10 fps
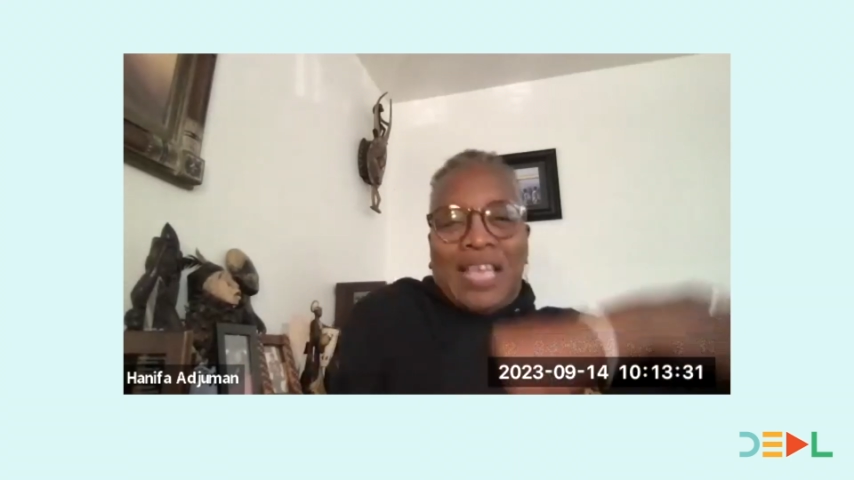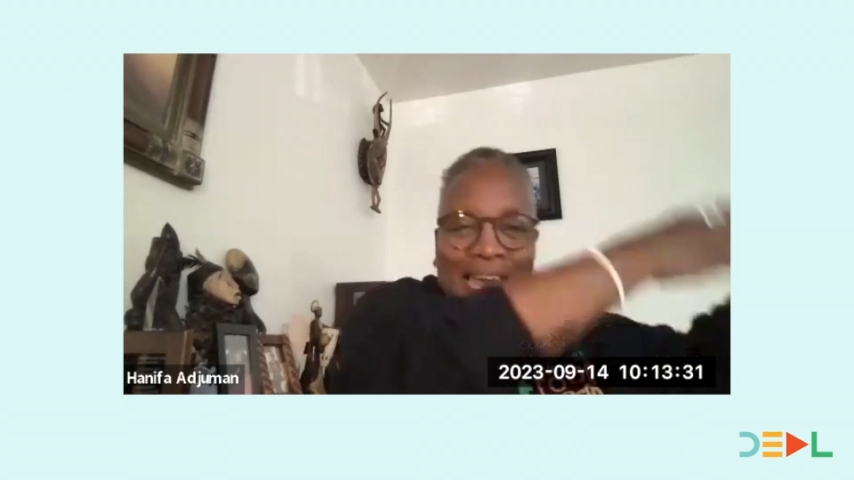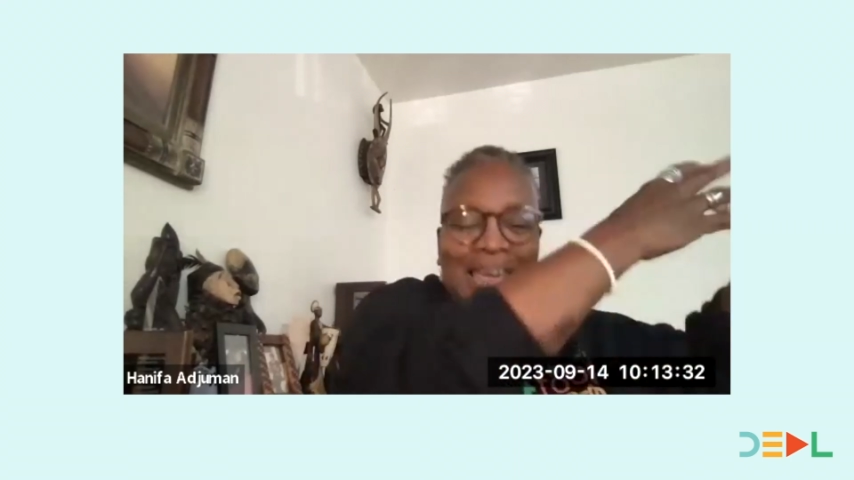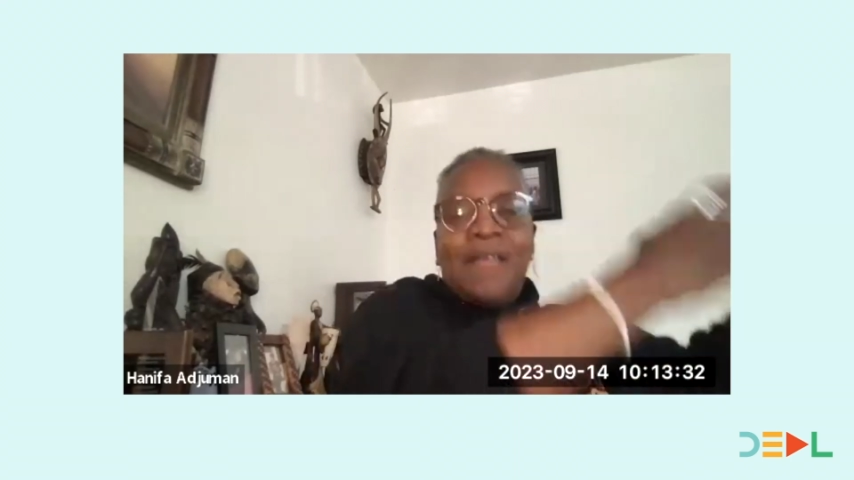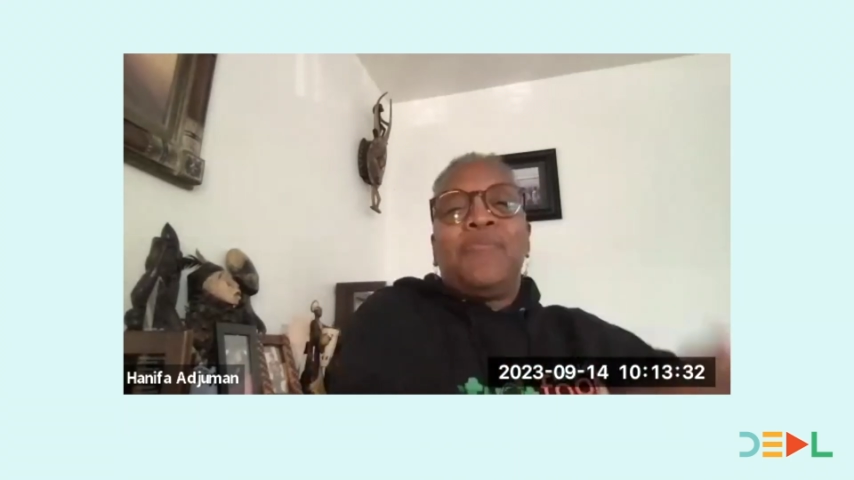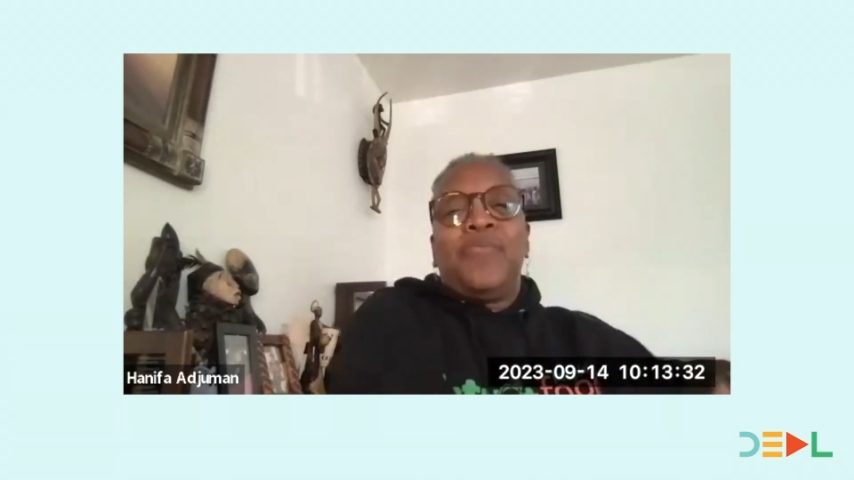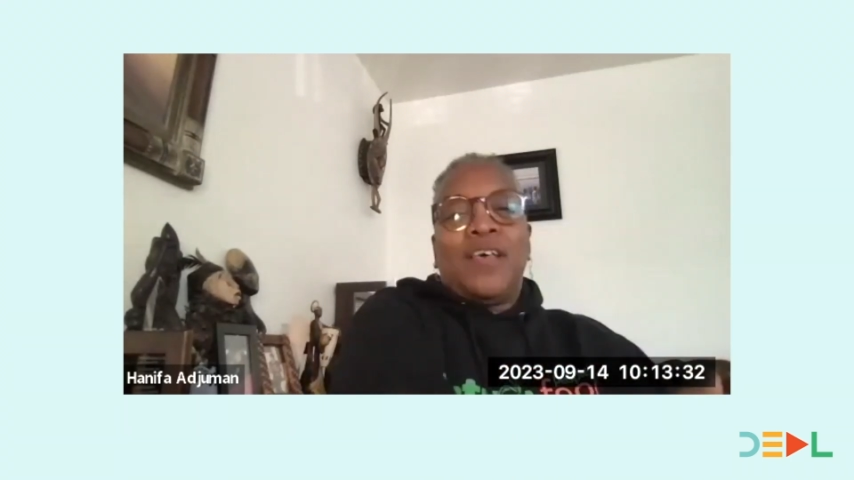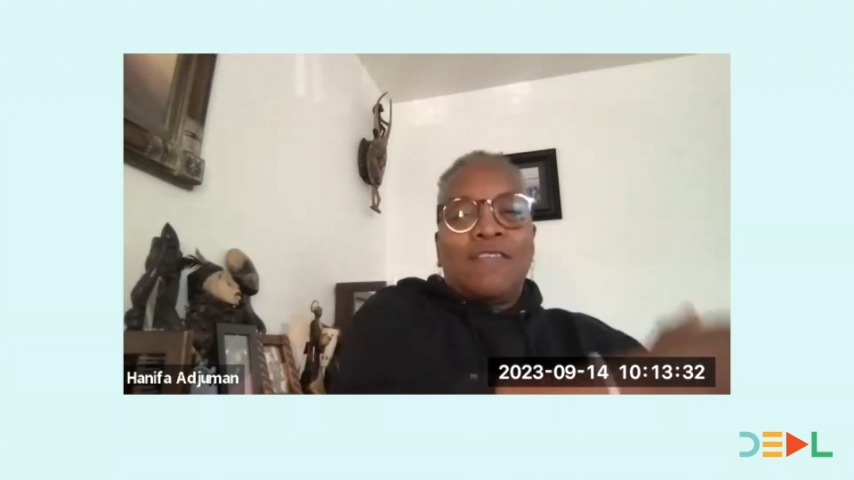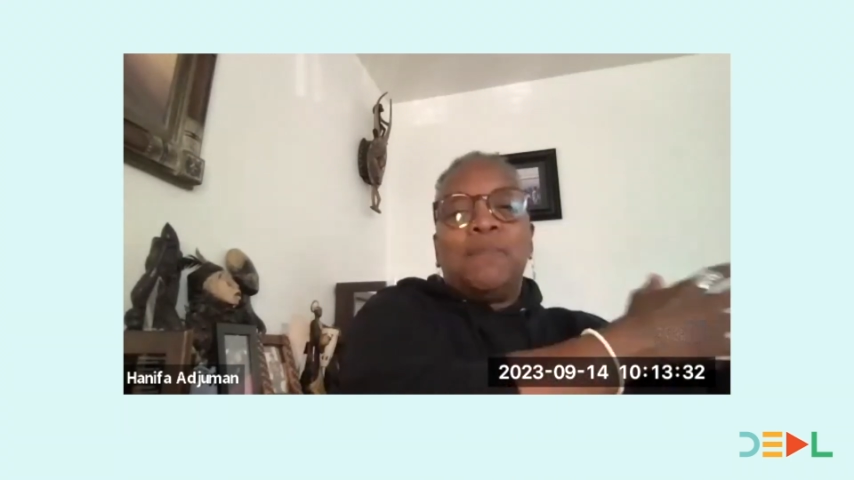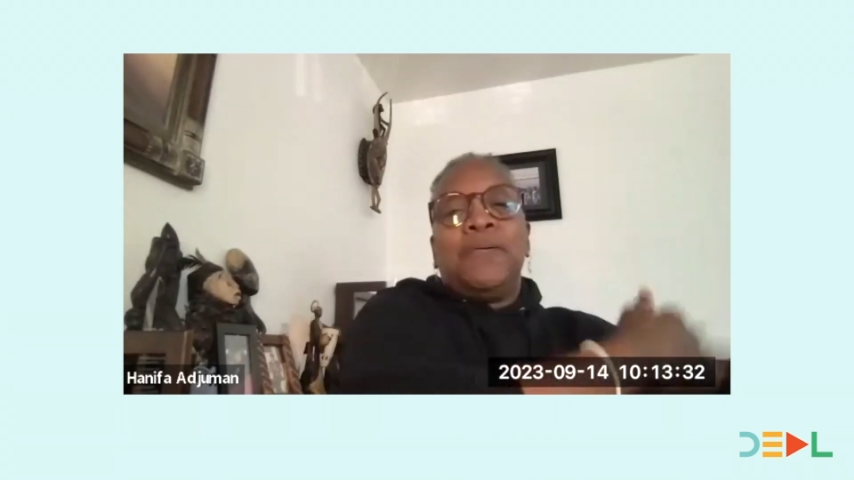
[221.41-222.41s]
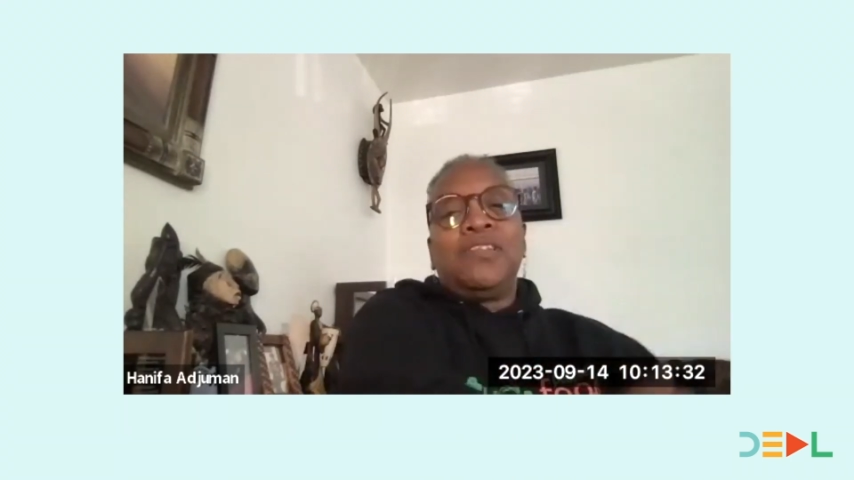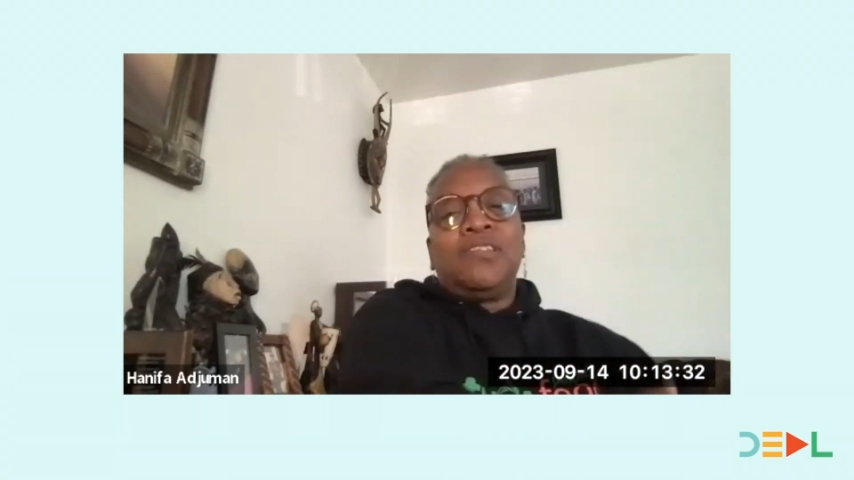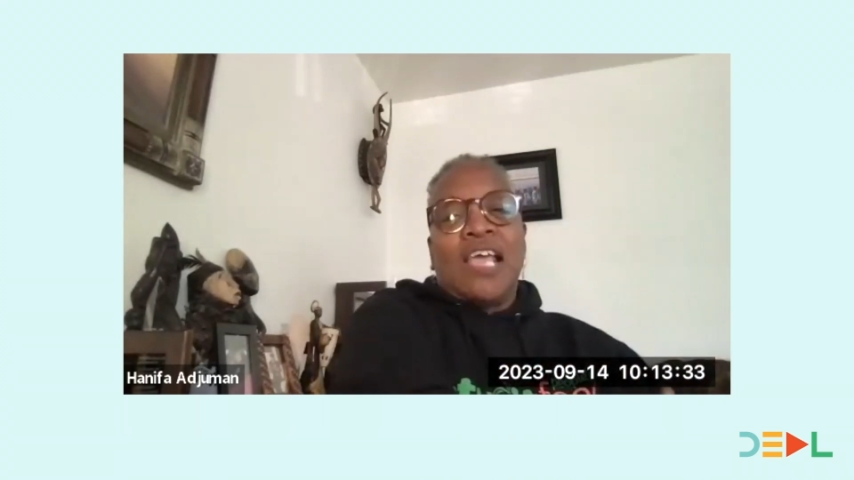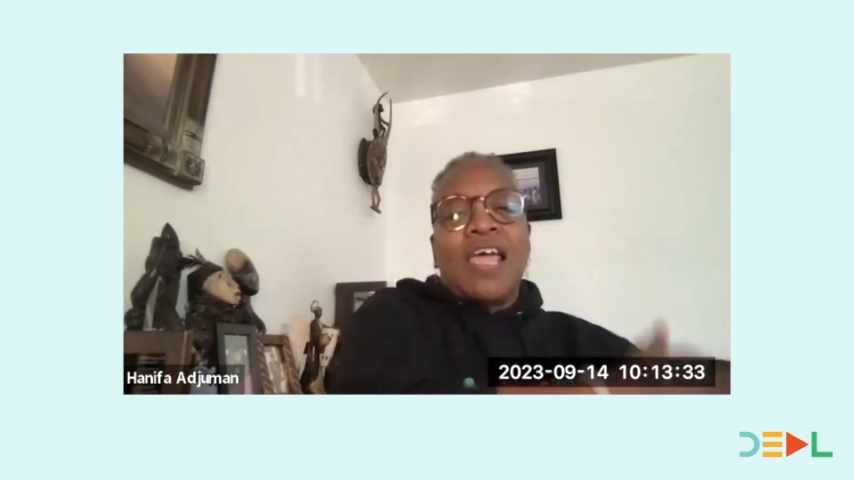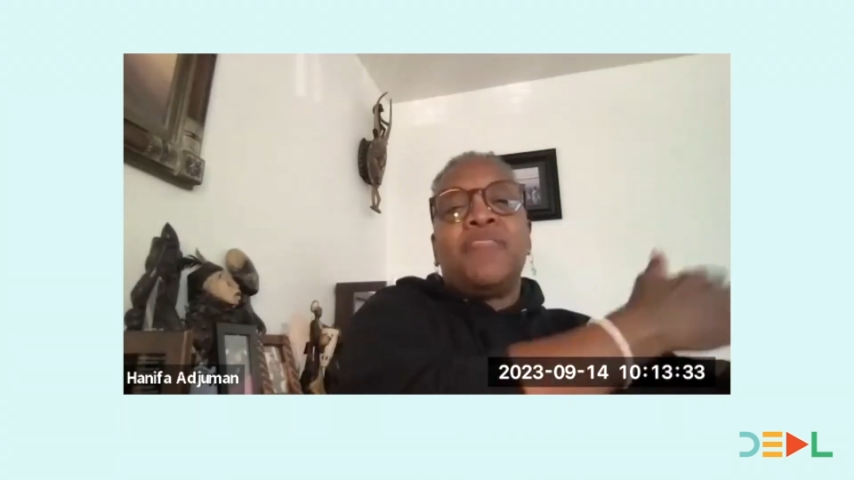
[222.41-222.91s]
in
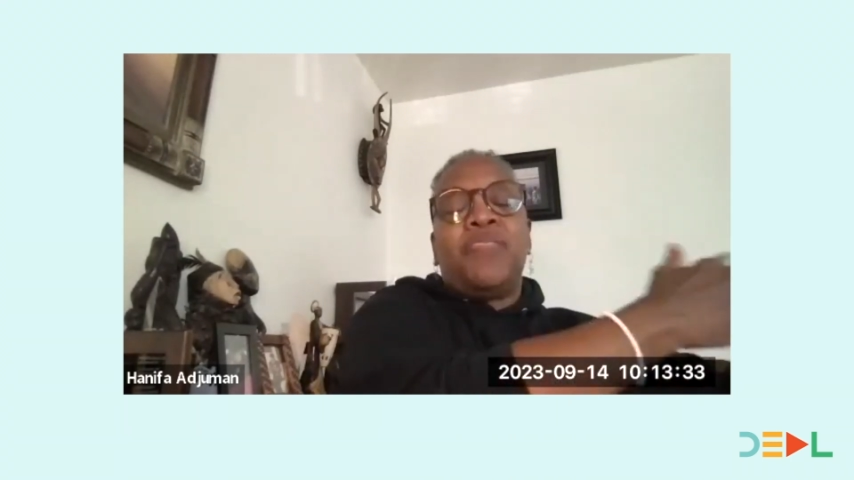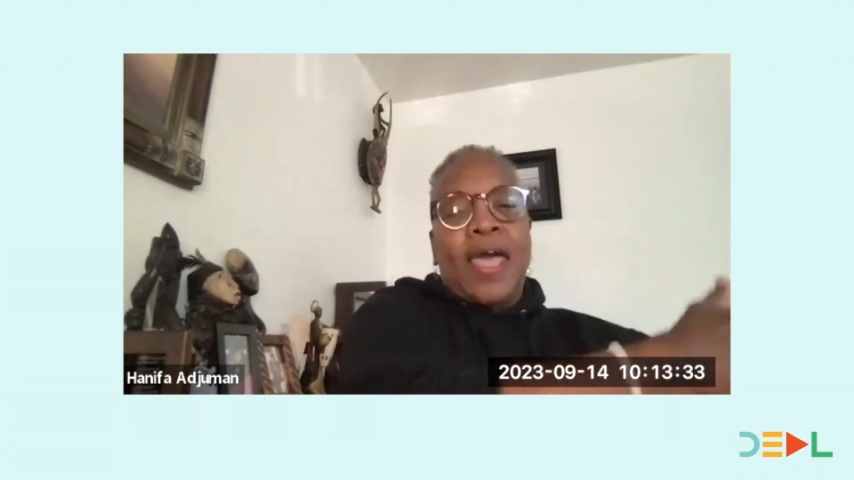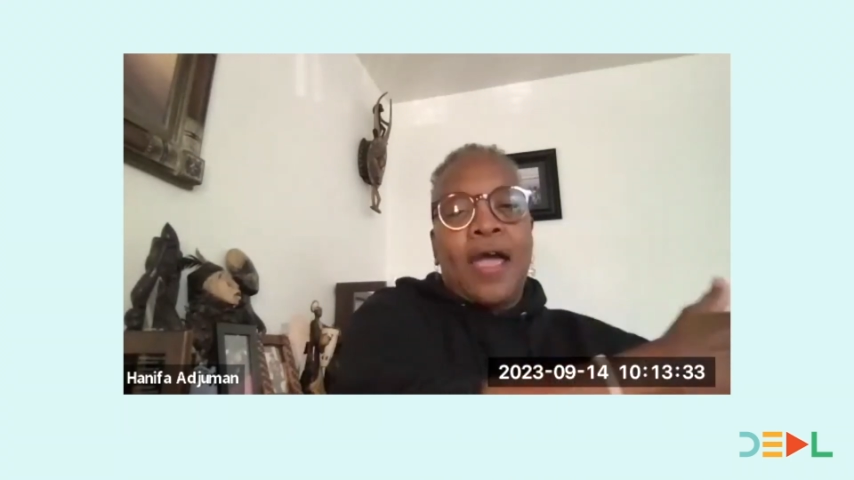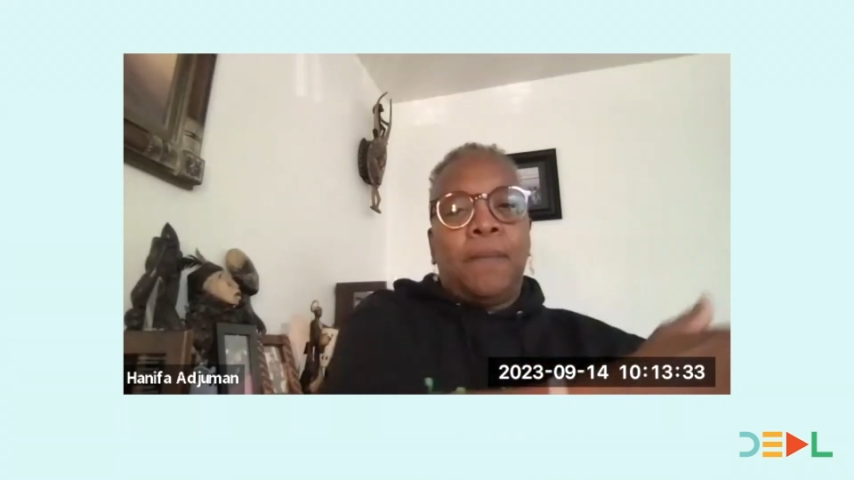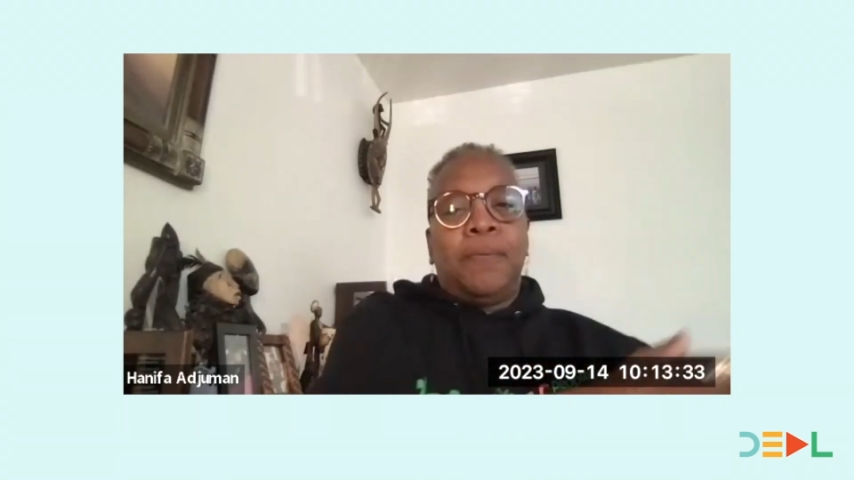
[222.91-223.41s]
their